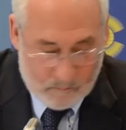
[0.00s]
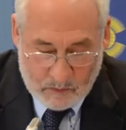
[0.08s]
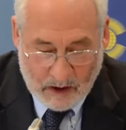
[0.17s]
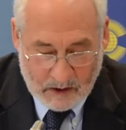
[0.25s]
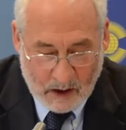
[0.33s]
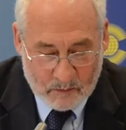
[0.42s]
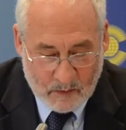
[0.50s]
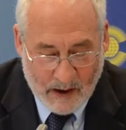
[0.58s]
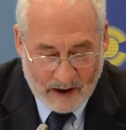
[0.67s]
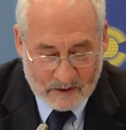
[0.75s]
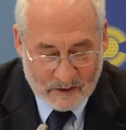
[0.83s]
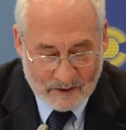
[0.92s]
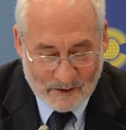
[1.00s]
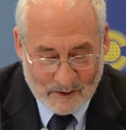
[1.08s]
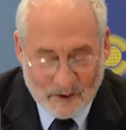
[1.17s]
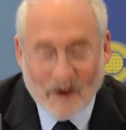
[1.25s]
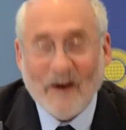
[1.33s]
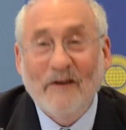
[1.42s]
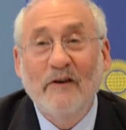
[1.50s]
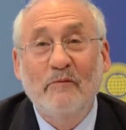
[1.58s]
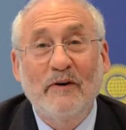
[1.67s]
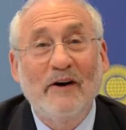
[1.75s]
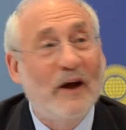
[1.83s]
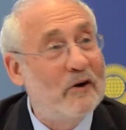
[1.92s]
I'll come back to it a little
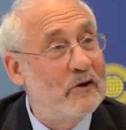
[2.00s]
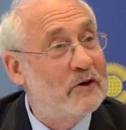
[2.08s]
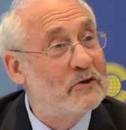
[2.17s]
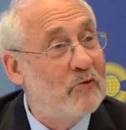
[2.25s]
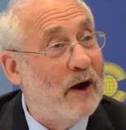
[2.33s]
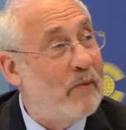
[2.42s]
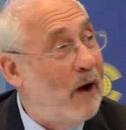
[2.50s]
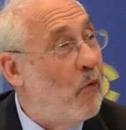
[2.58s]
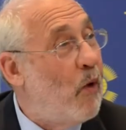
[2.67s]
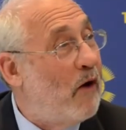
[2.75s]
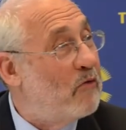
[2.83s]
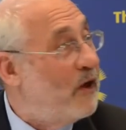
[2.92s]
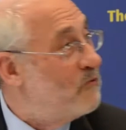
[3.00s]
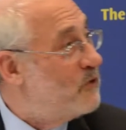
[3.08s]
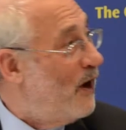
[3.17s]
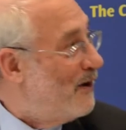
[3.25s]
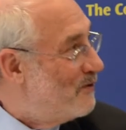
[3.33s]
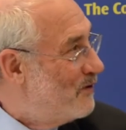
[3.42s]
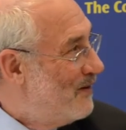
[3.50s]
bit later to describe how well they've done